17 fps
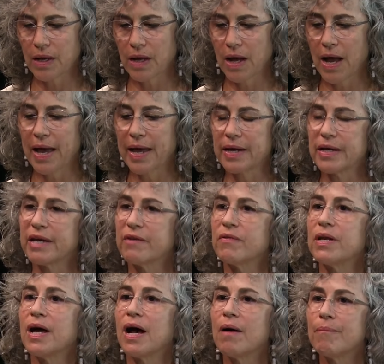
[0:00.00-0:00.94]
I had
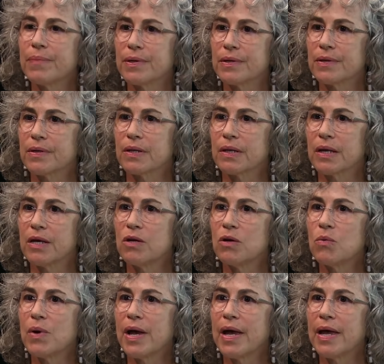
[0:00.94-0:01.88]
given up in
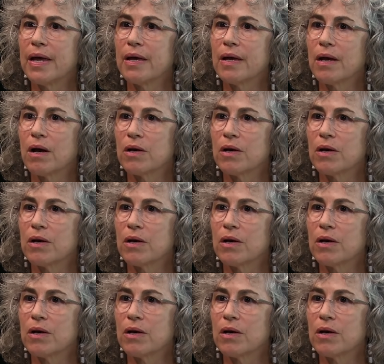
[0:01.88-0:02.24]
a way